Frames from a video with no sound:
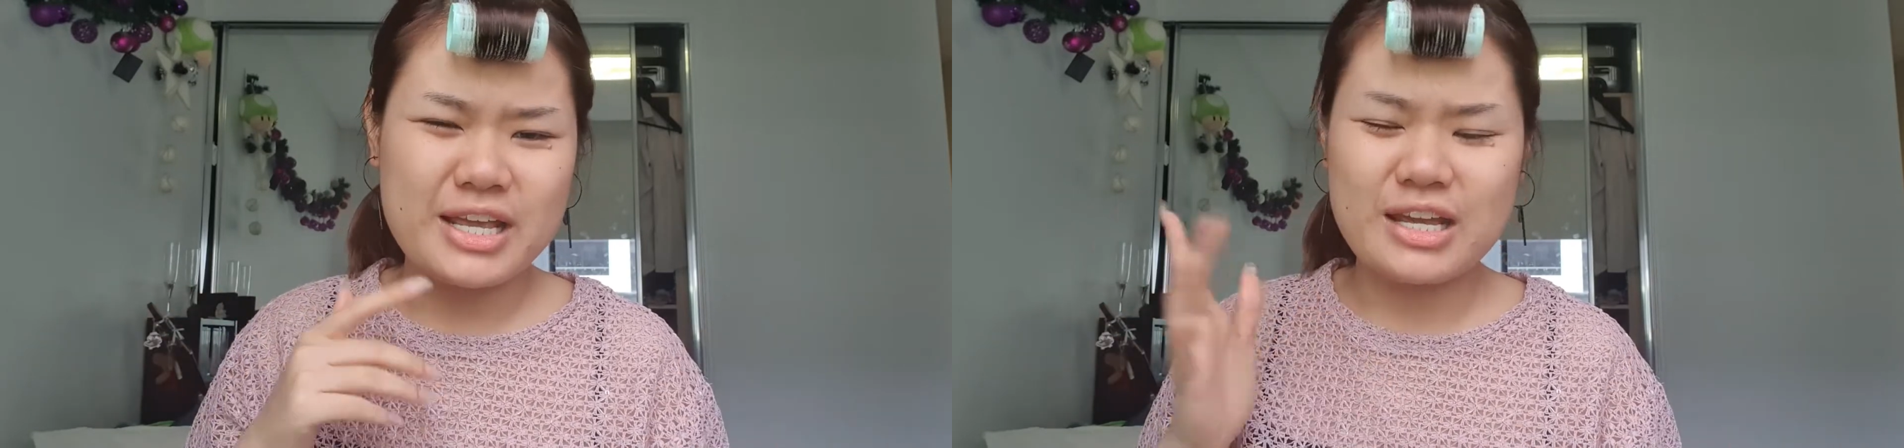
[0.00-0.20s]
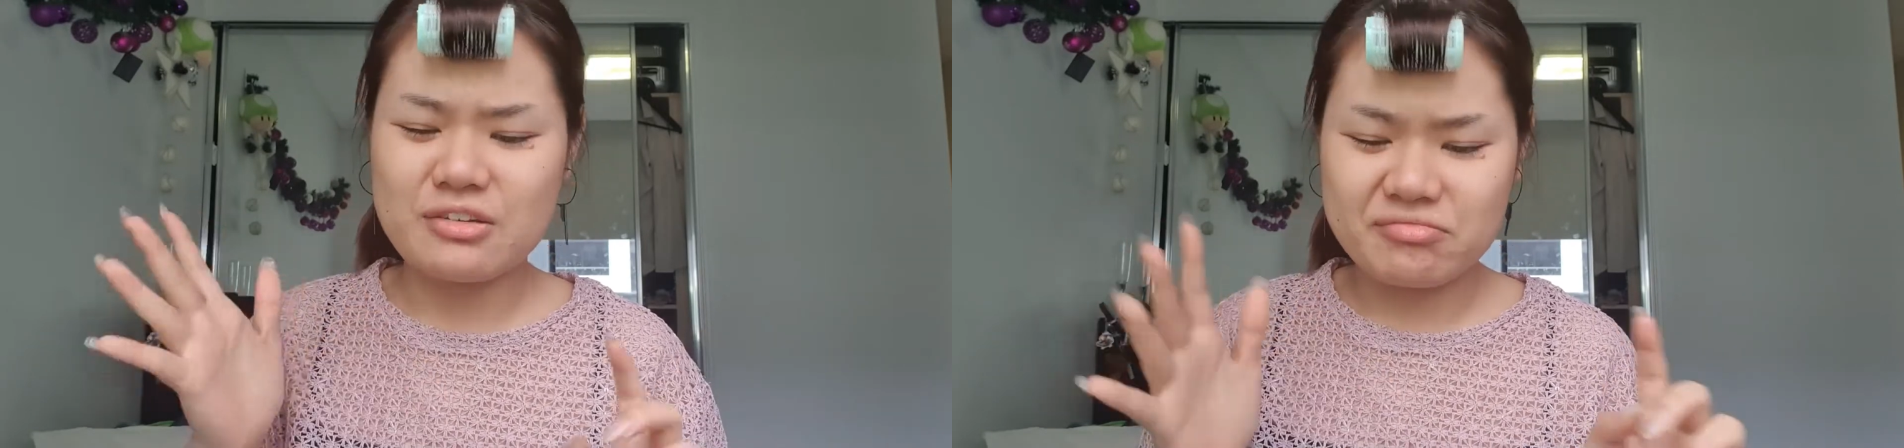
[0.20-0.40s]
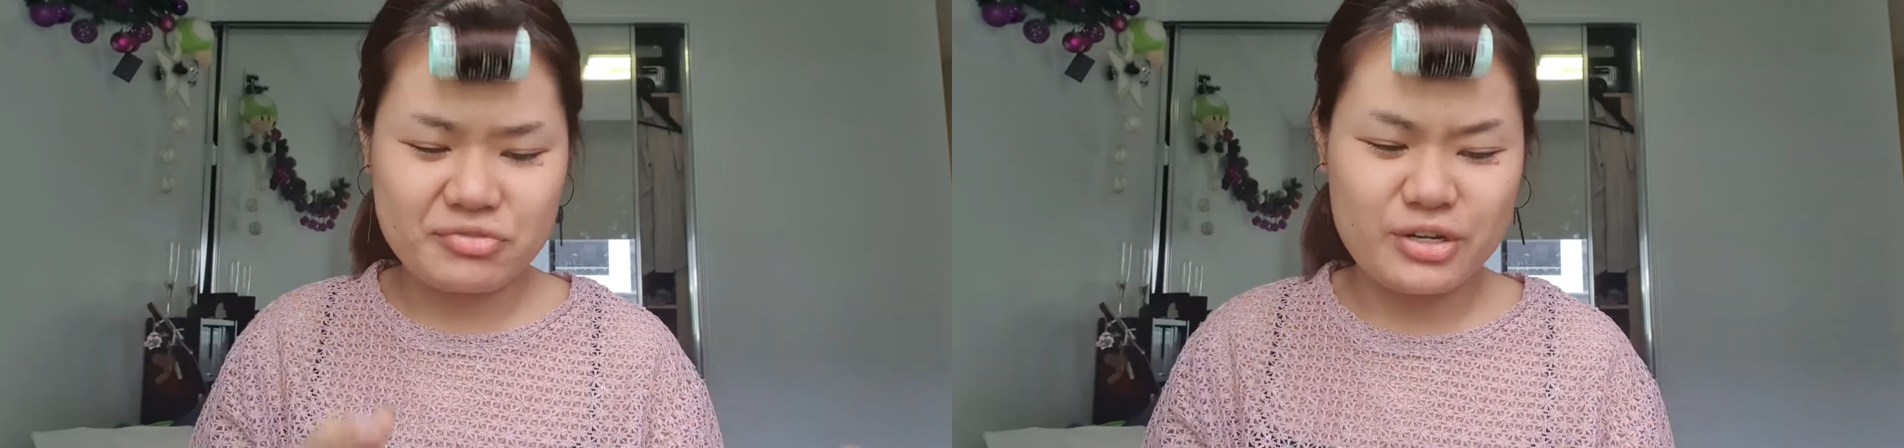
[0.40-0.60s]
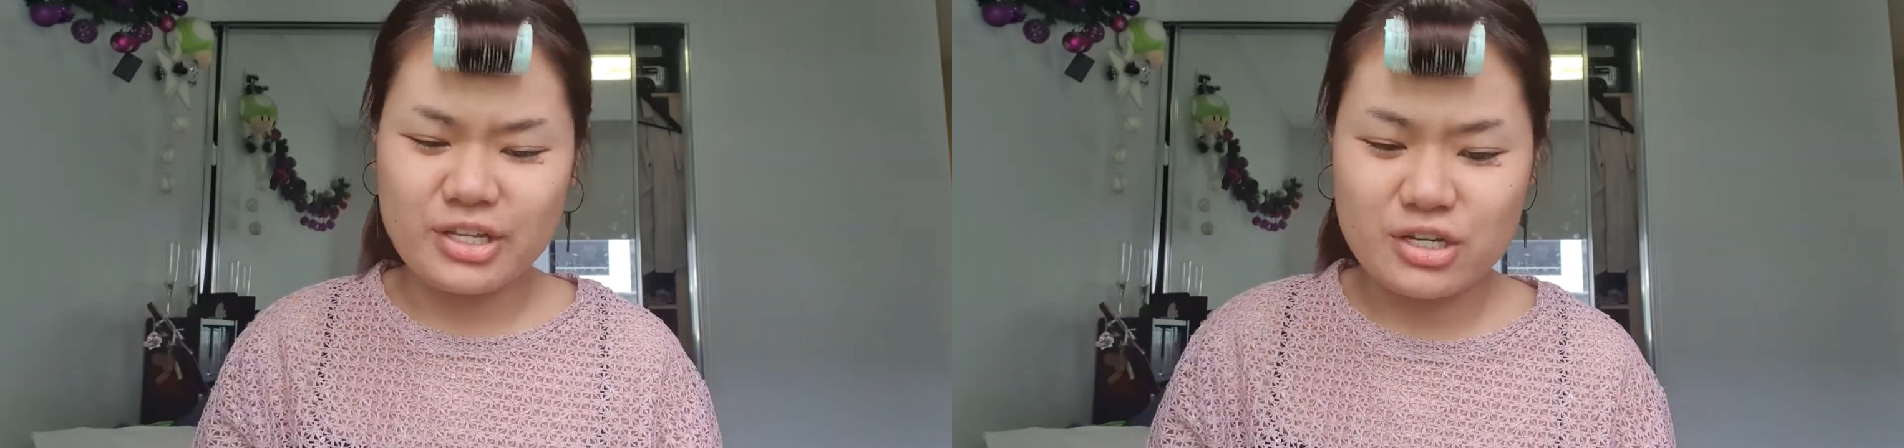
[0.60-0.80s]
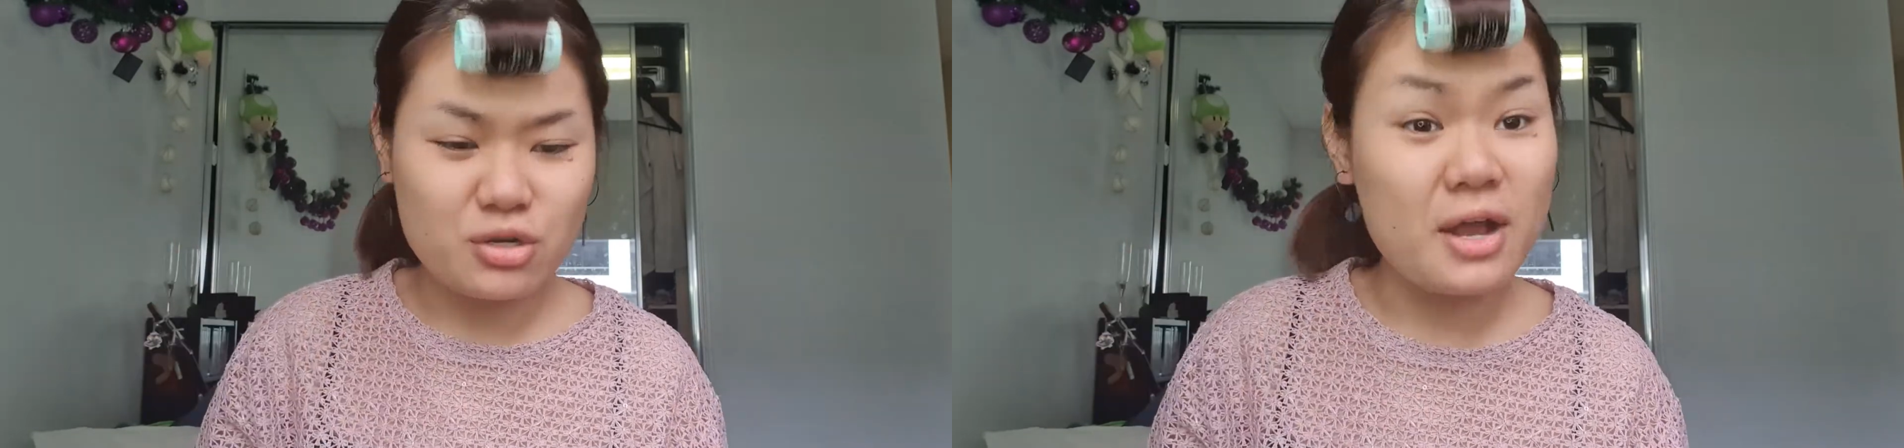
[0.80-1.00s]
I really
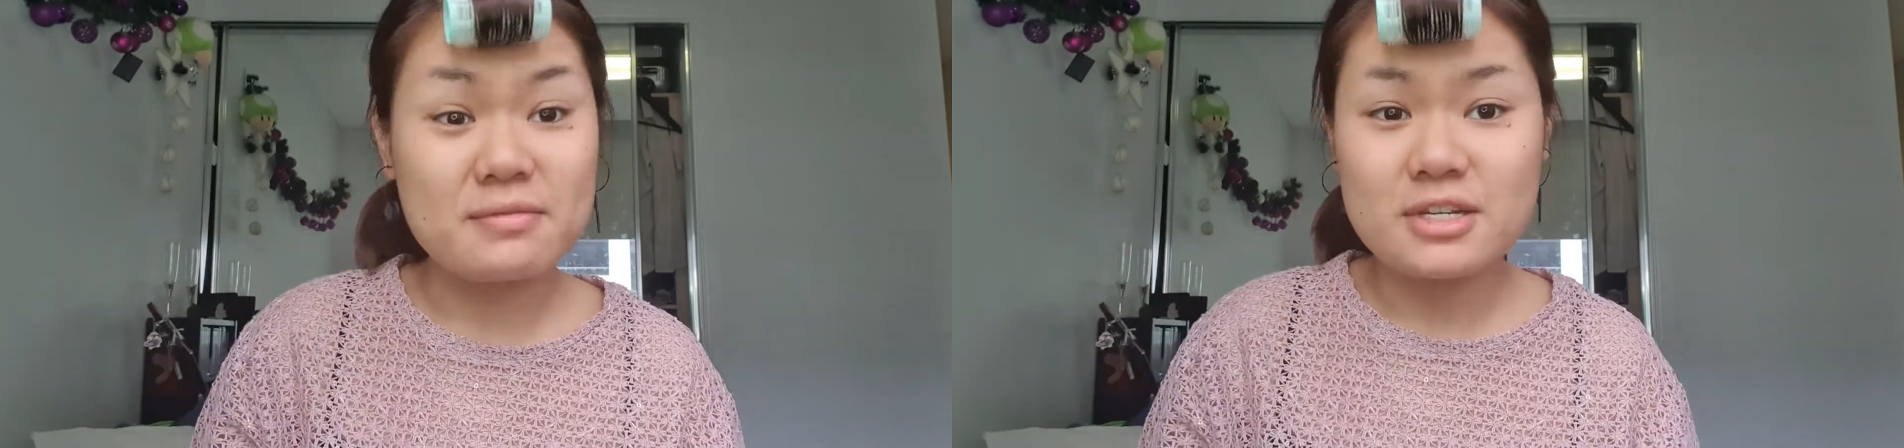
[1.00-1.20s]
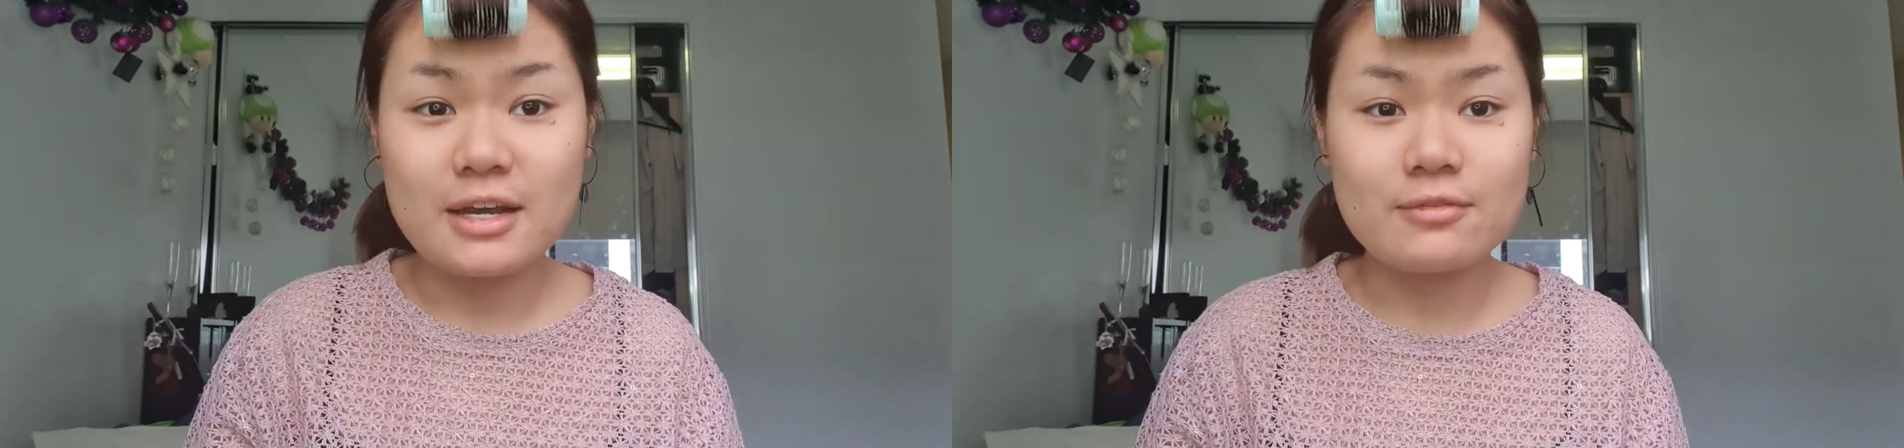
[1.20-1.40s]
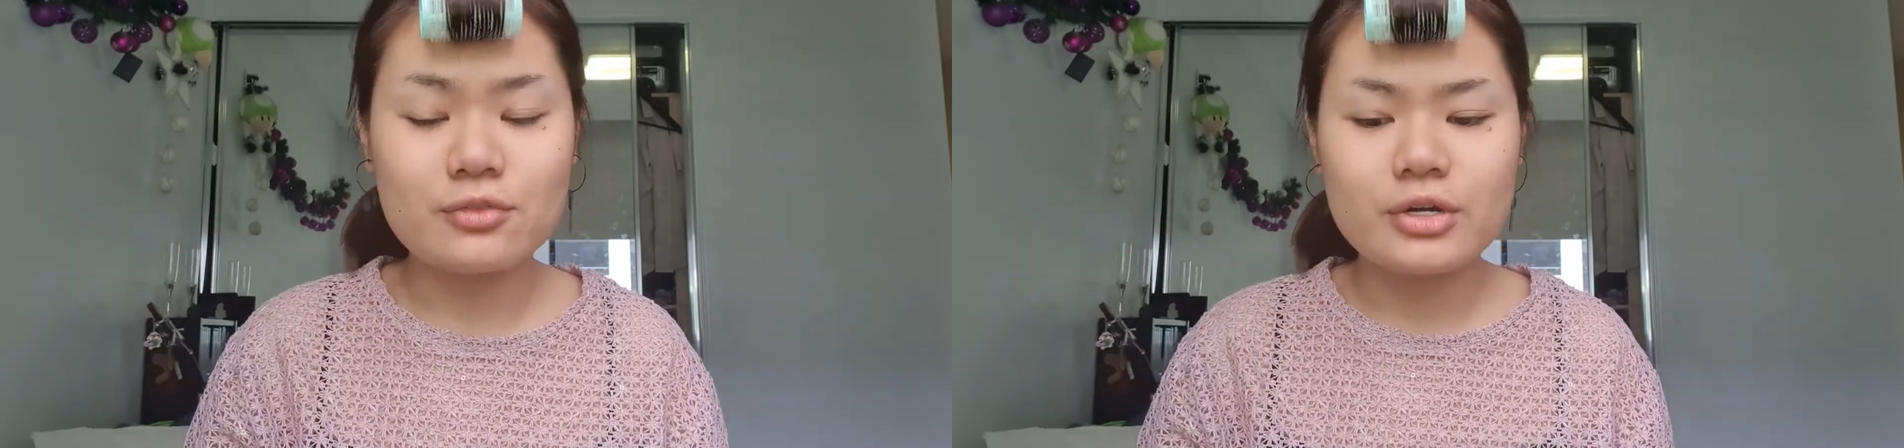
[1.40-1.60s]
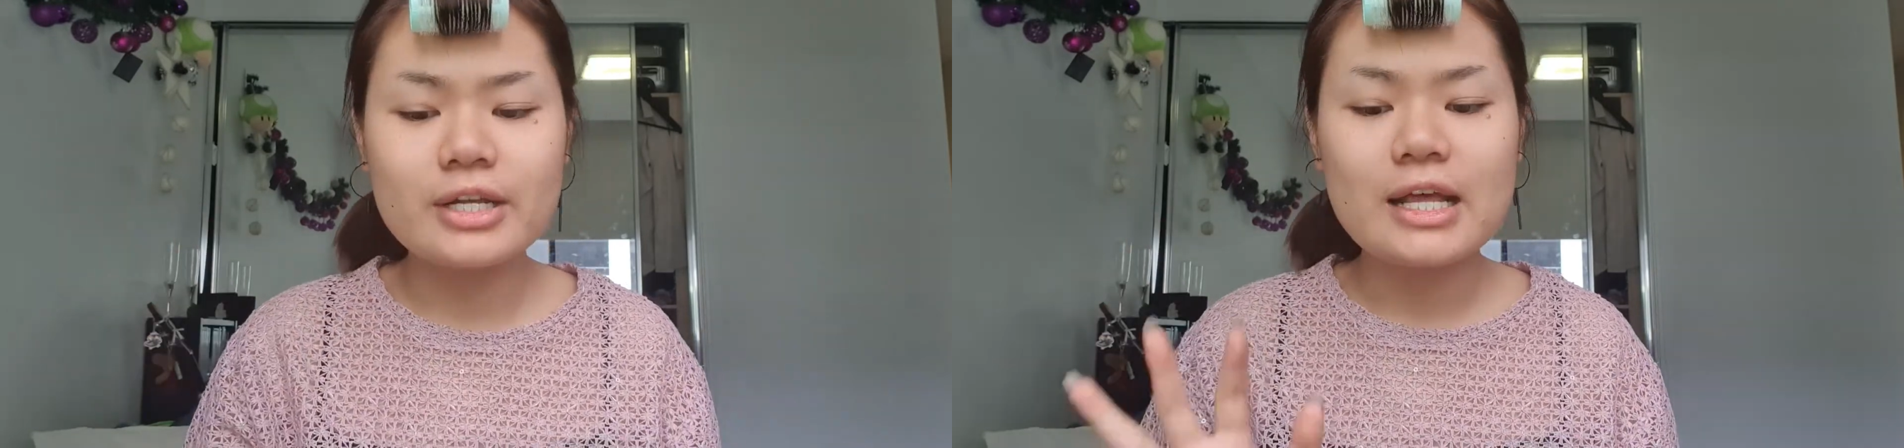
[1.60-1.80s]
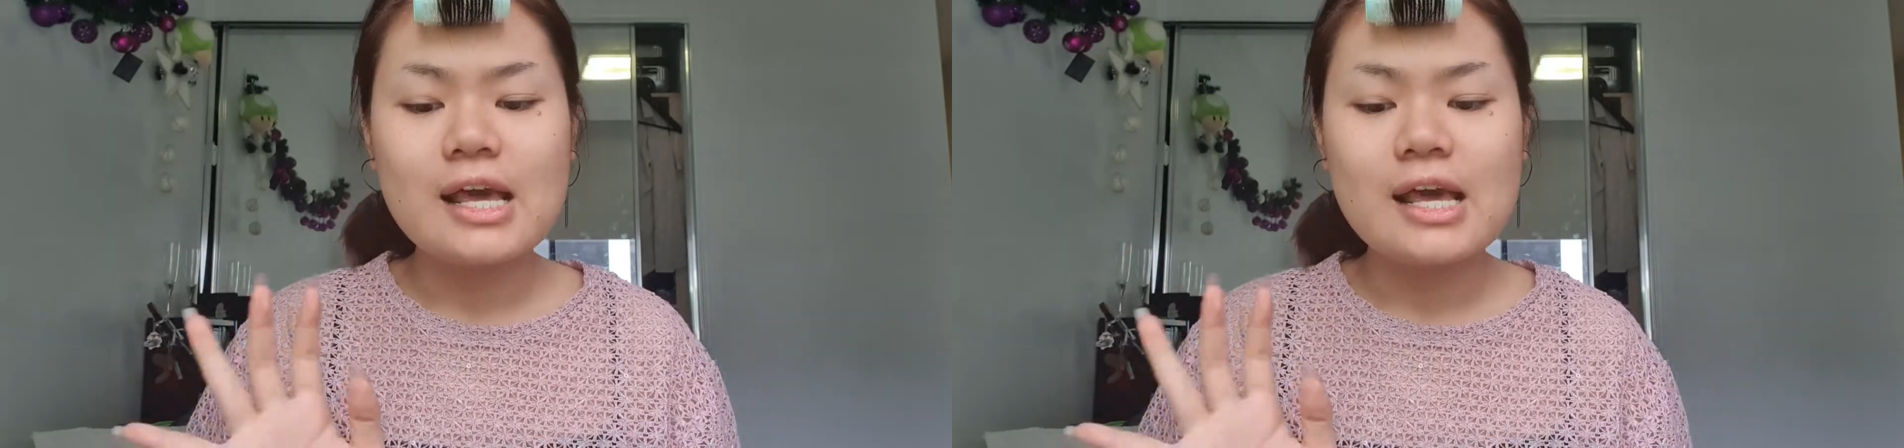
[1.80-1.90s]
don't have time for it.